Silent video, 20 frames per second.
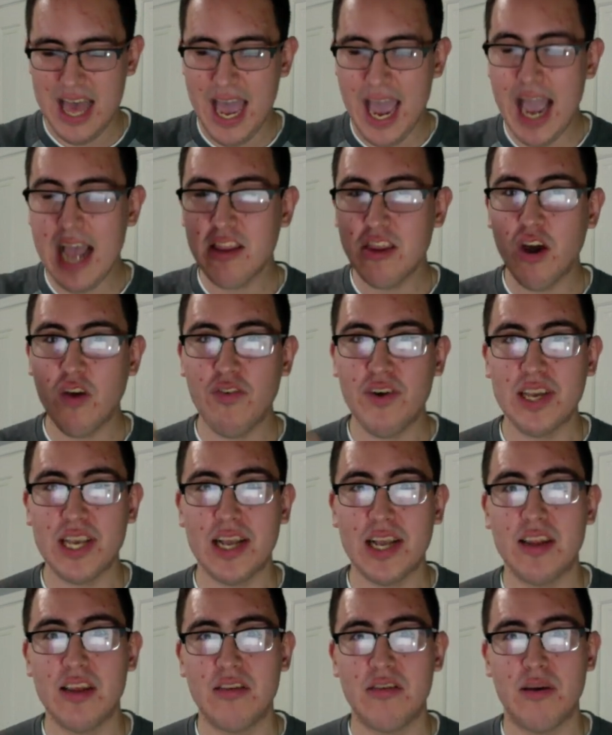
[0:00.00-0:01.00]
and don't
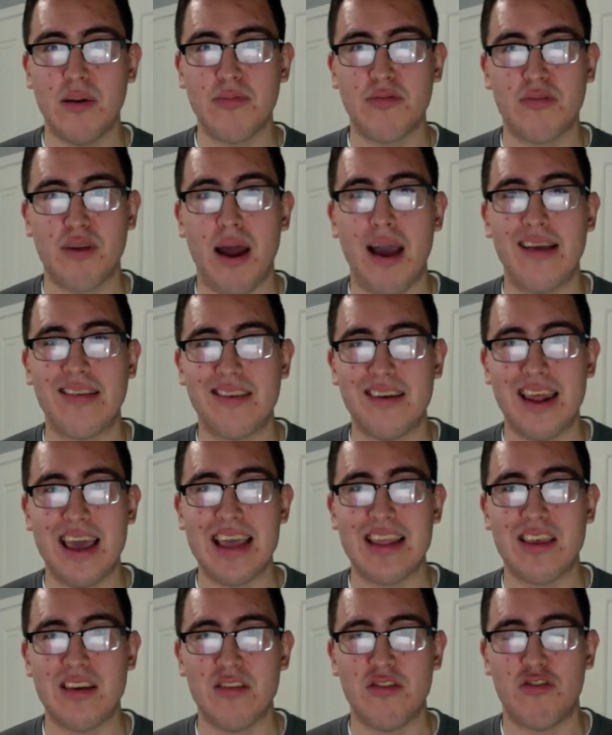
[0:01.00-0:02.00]
forget to subscribe today
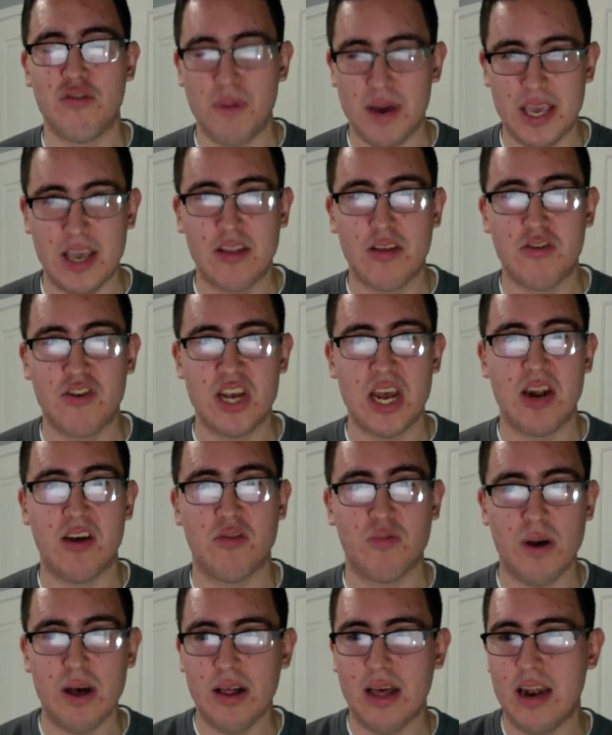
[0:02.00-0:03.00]
to my YouTube channel as well,